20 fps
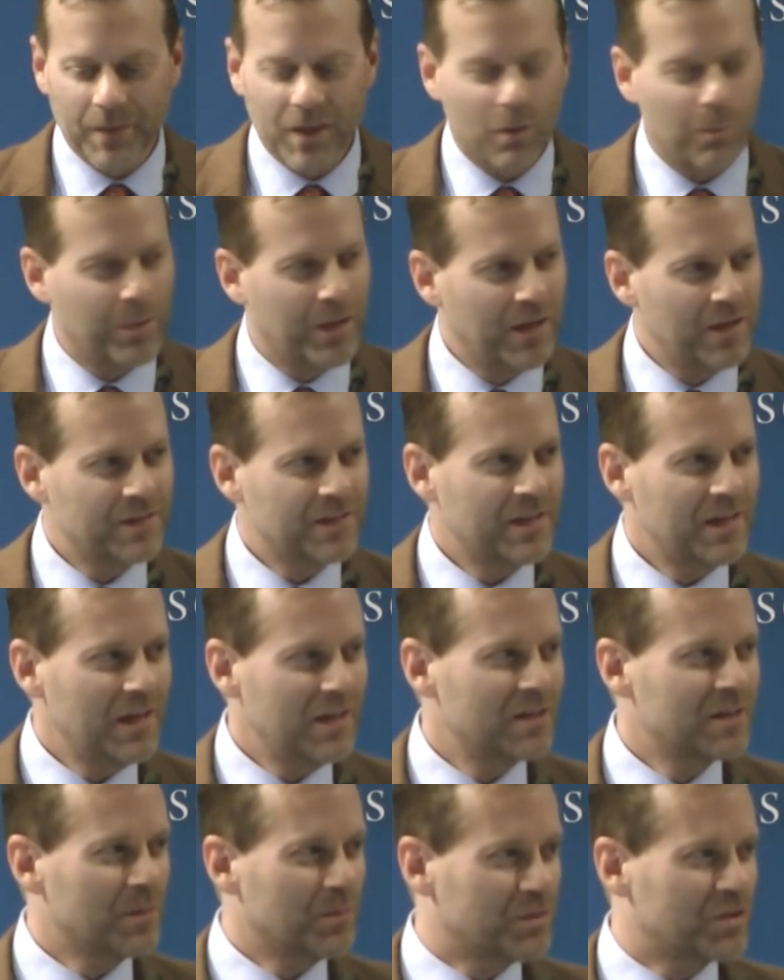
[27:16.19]
You know,
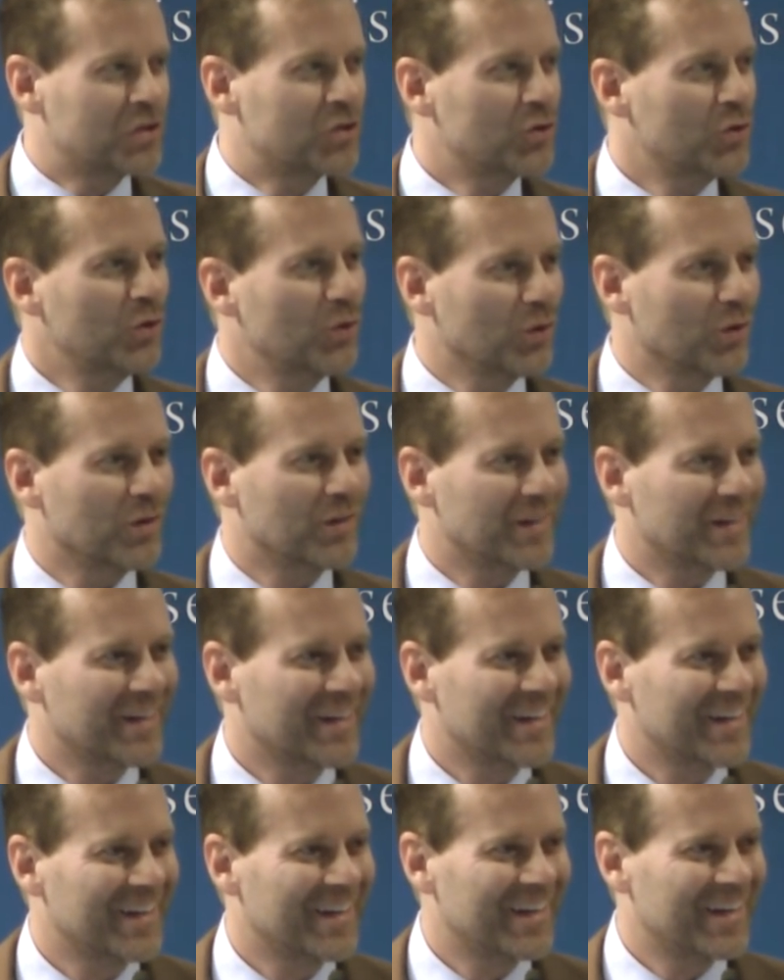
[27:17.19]
PC is absurd.
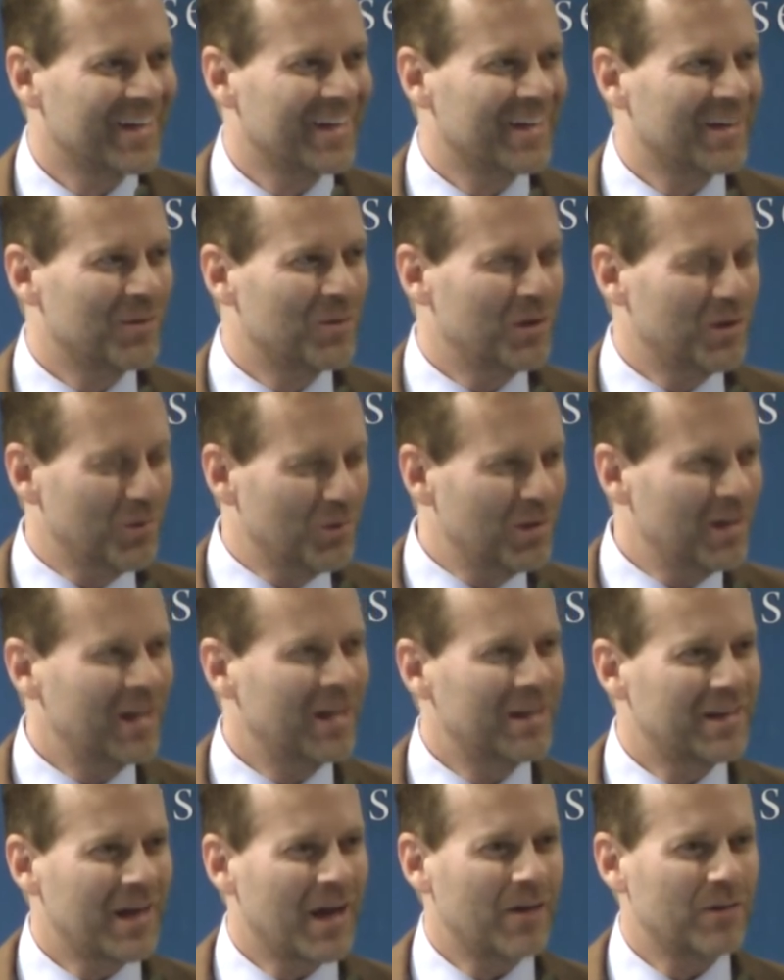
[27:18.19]
When you really
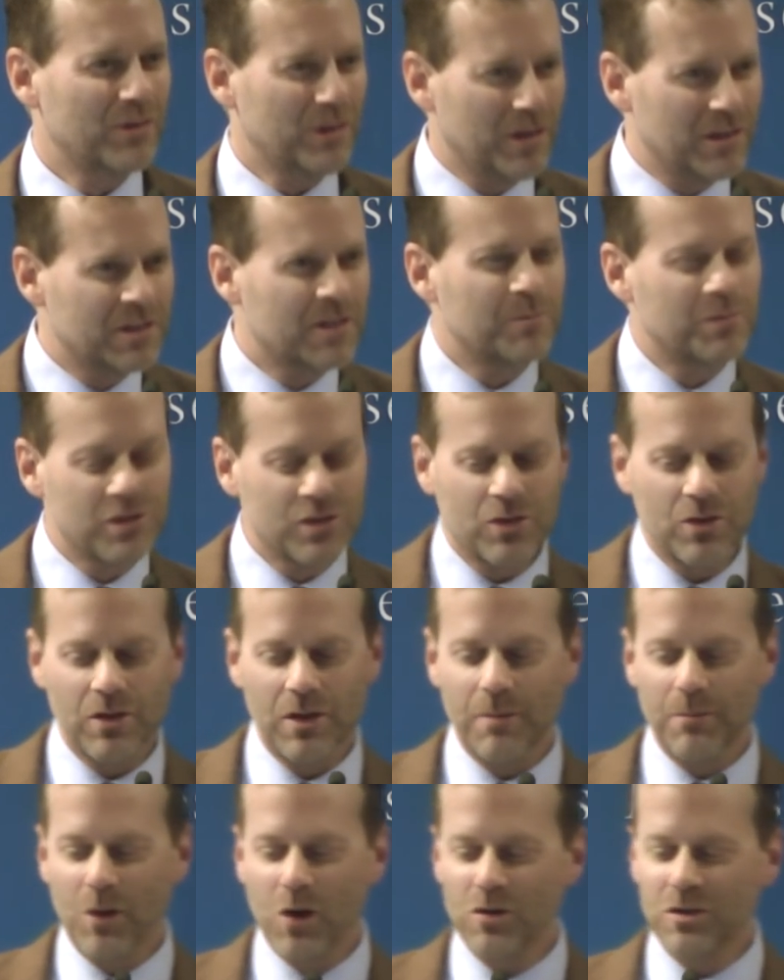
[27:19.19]
get down to it, it's
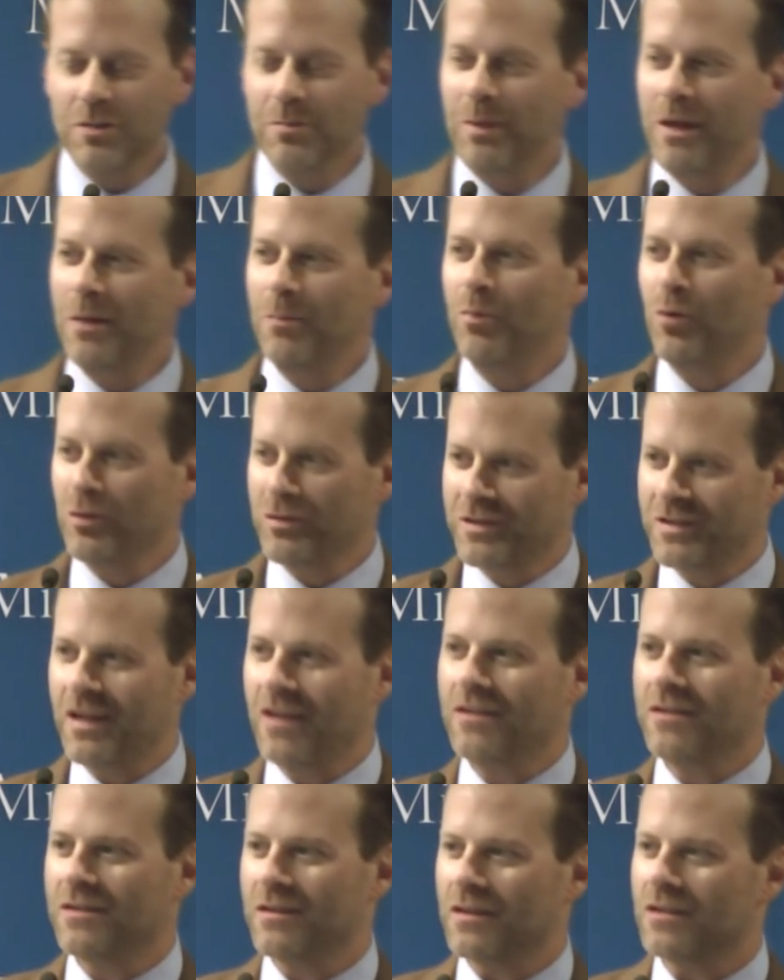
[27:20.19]
absurd. And most people
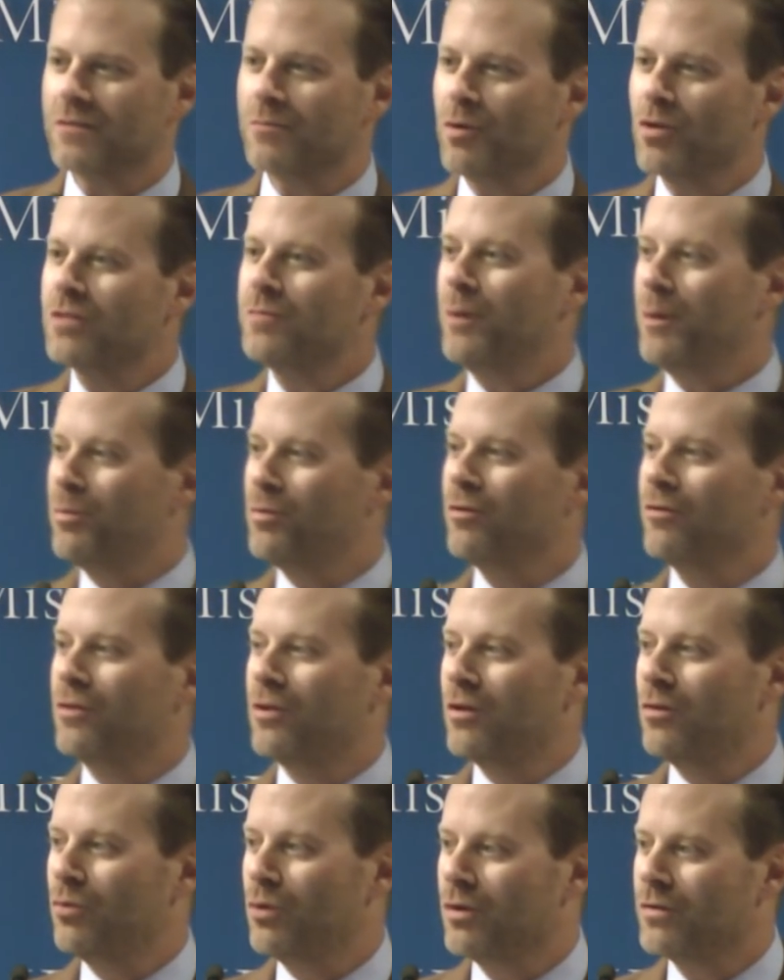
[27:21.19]
sense this. Most people of
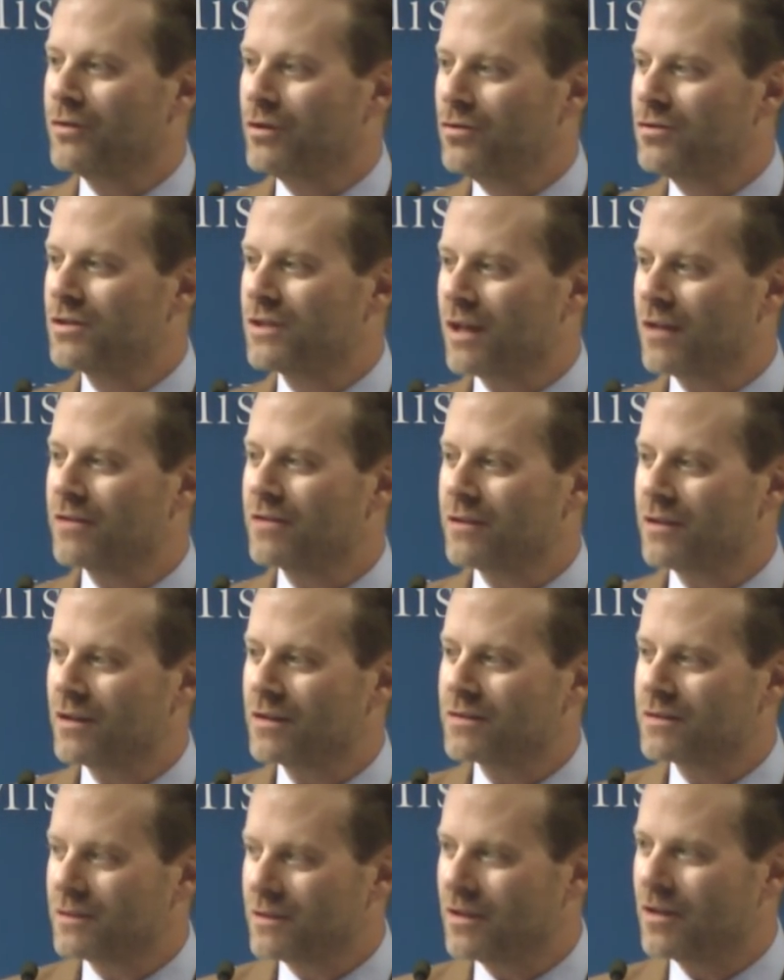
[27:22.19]
goodwill do sense
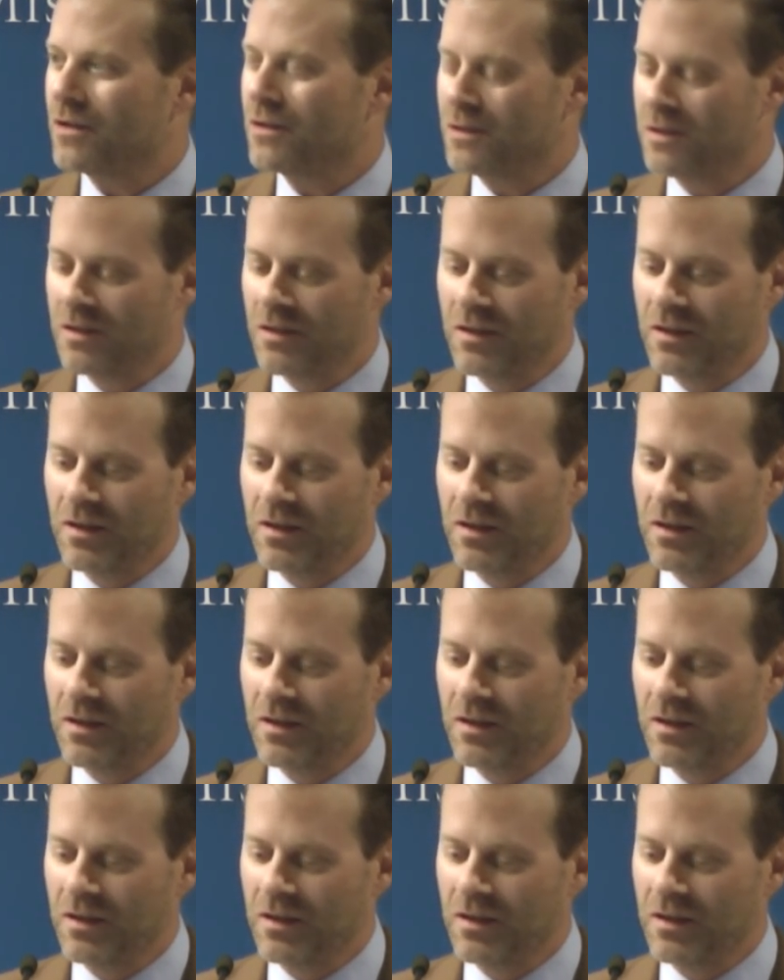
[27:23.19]
this still.